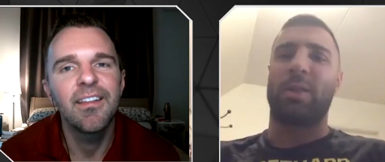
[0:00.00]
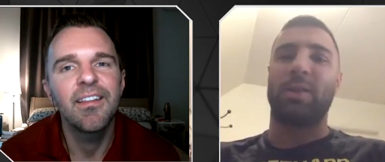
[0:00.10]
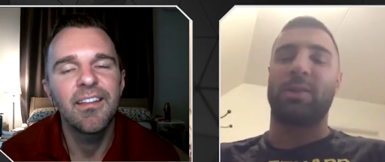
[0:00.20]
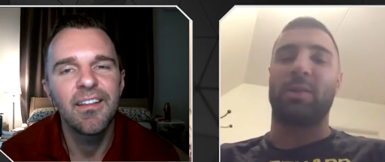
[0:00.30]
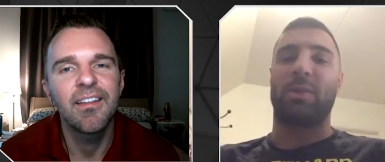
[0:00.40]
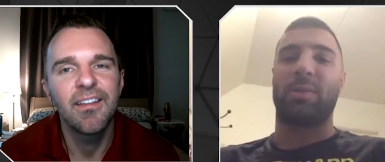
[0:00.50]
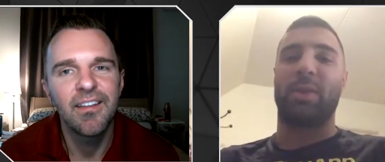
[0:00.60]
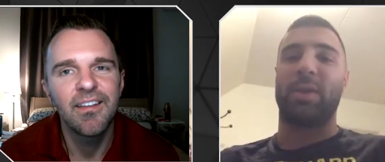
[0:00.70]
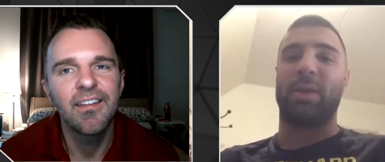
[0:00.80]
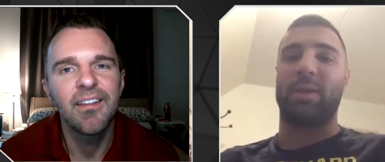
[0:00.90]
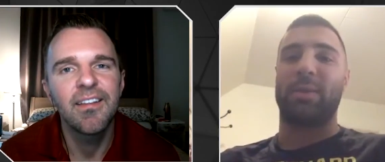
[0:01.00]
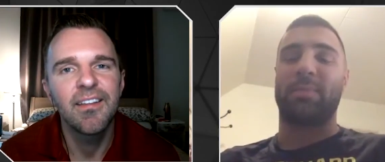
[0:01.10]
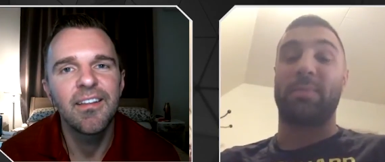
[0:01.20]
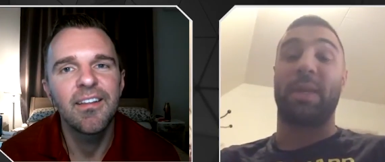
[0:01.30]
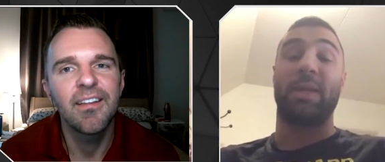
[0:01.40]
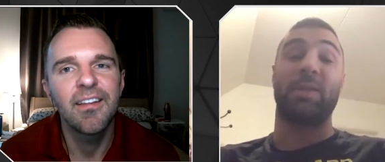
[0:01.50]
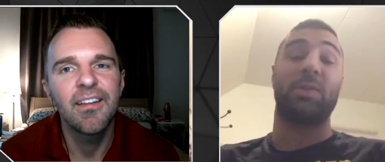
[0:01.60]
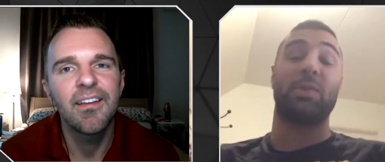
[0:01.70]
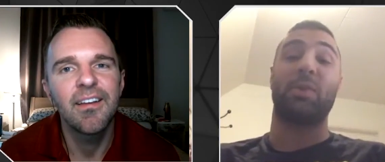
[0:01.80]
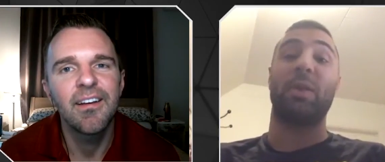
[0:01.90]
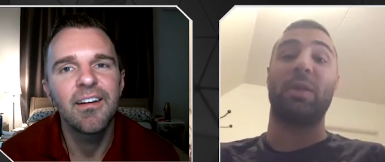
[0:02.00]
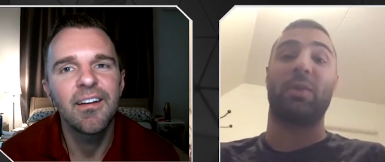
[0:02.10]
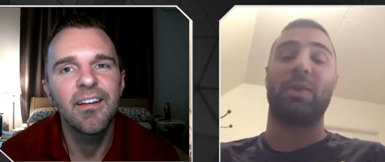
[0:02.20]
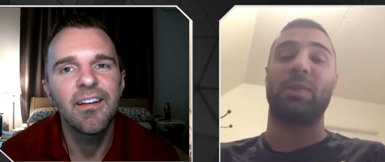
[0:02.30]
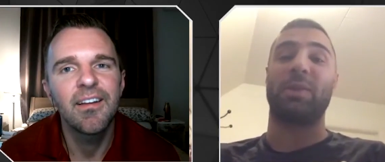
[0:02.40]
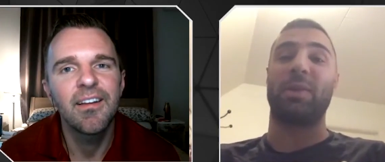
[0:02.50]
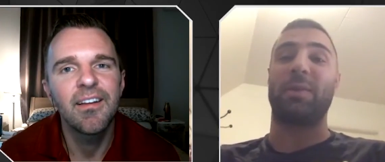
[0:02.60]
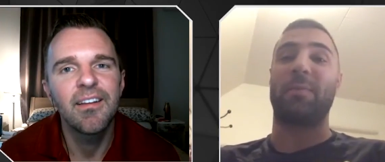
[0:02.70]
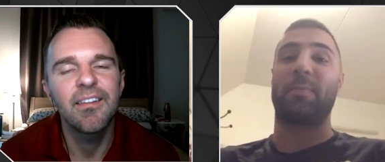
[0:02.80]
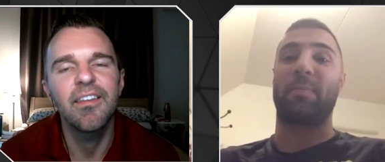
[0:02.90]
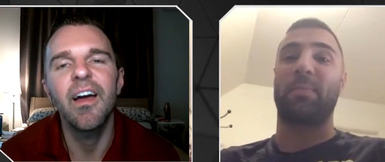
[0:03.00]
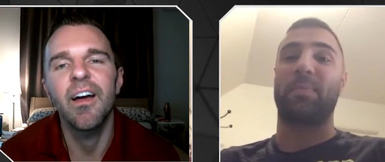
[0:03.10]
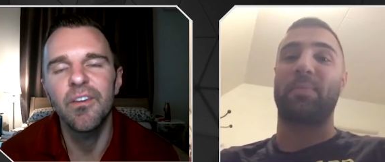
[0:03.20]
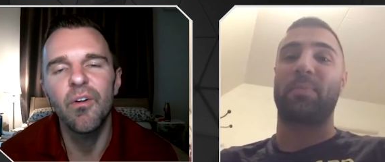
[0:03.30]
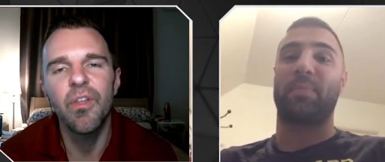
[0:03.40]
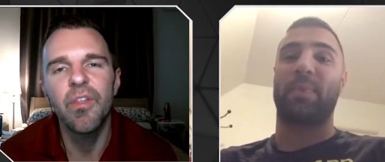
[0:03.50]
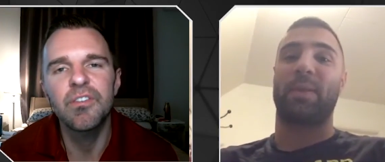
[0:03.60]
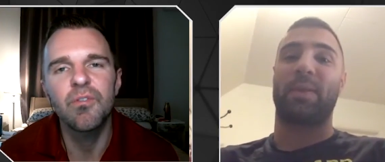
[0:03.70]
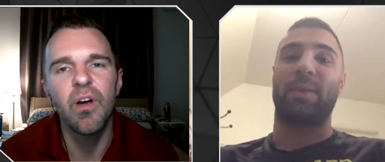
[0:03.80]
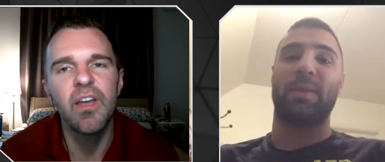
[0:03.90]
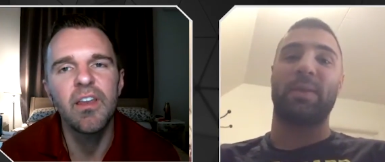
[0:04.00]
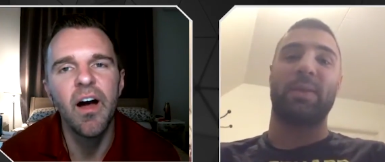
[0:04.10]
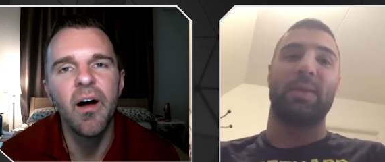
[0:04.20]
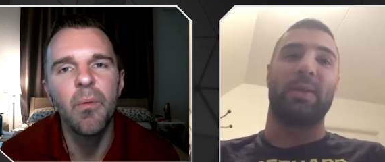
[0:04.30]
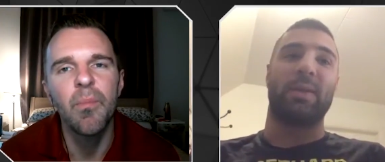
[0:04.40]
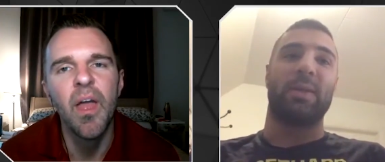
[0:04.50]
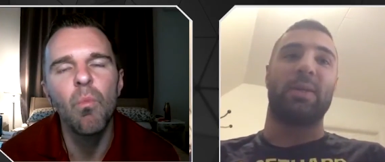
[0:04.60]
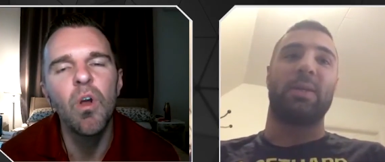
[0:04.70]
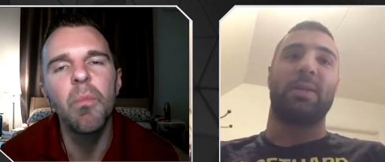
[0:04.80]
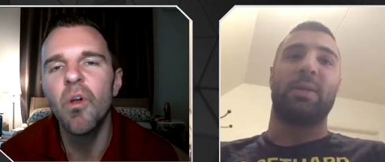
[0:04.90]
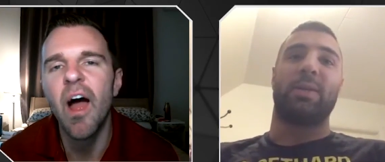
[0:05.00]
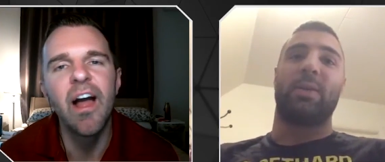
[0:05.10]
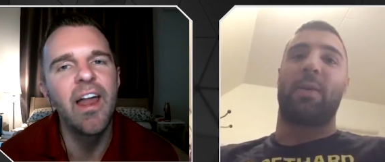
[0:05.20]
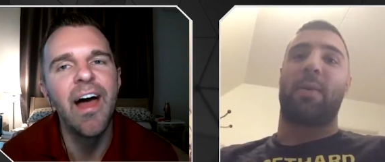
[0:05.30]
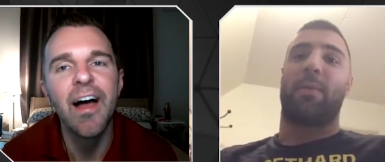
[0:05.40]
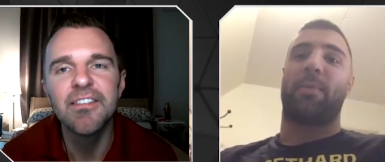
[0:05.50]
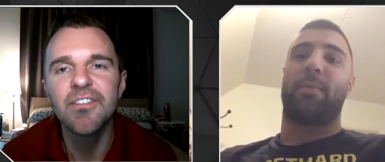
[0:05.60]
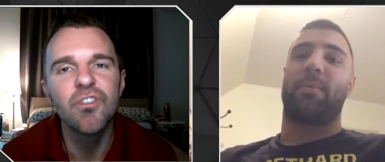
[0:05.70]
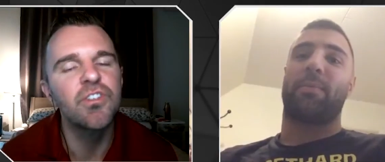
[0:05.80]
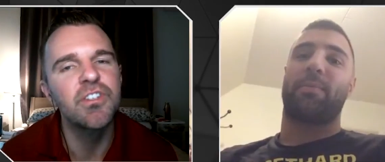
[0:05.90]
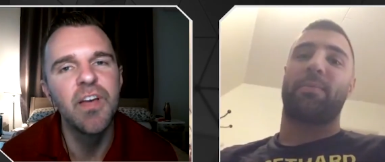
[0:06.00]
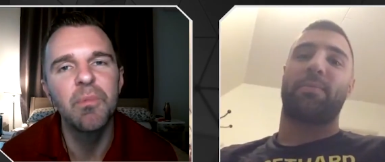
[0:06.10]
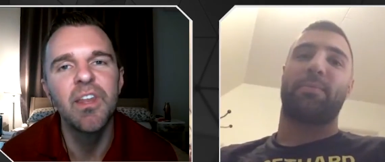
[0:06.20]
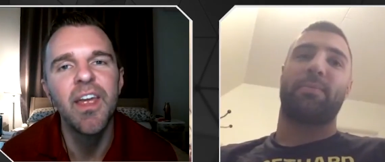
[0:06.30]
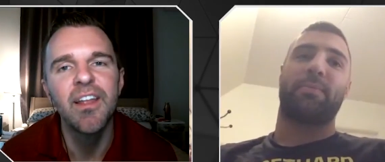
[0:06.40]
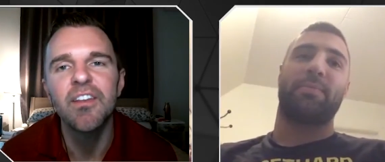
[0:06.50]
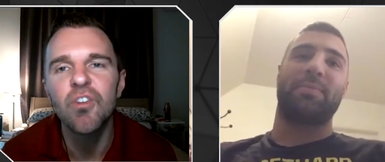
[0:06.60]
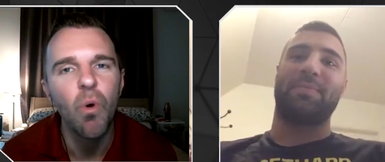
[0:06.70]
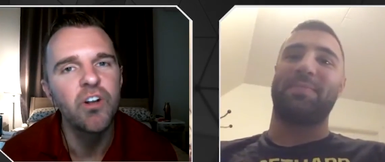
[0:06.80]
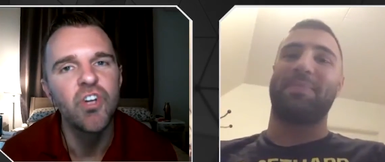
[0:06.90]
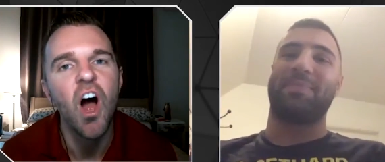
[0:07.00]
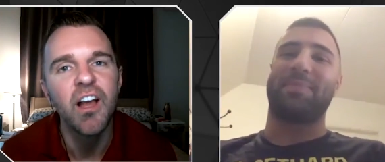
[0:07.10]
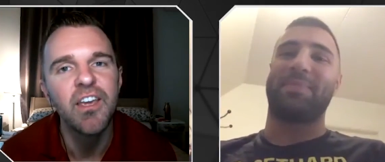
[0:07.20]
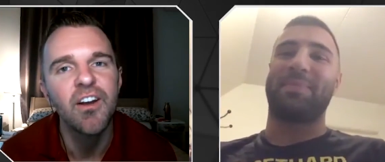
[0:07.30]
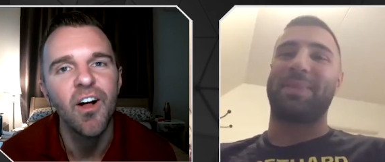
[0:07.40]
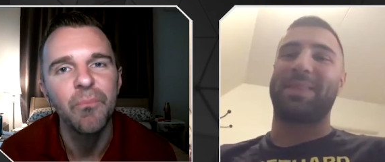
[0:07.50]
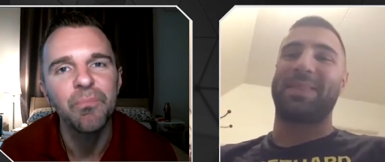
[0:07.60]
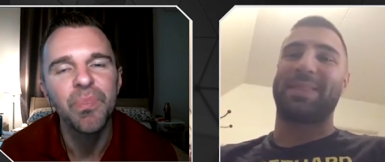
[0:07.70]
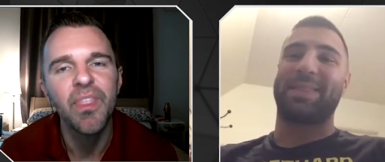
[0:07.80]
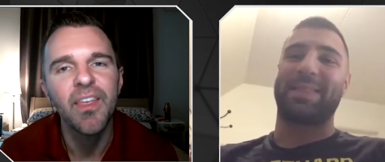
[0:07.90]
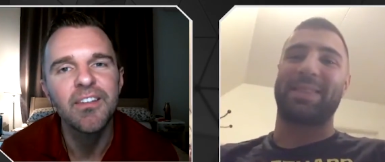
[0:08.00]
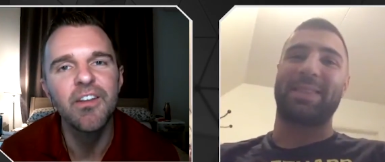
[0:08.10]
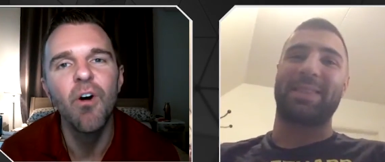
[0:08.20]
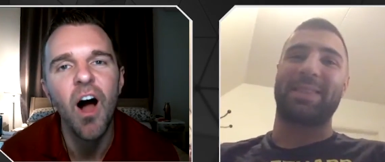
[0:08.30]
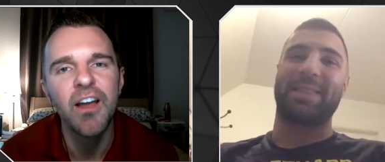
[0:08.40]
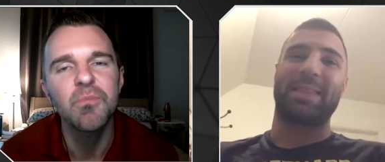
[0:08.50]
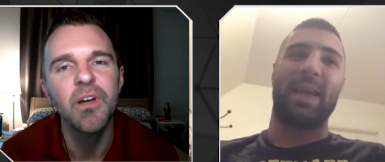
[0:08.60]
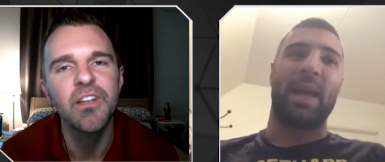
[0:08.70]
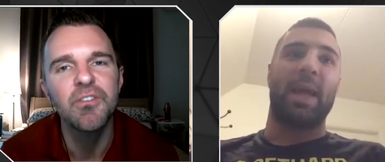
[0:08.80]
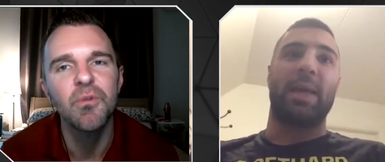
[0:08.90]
Speaker 1: this, you know, the, yeah, it's, it's really interesting.
Speaker 2: Yeah, no, that, that's great. Um, and what about, I got to ask this just because I'm Canadian. Do you watch hockey at all? Because I know hockey's big in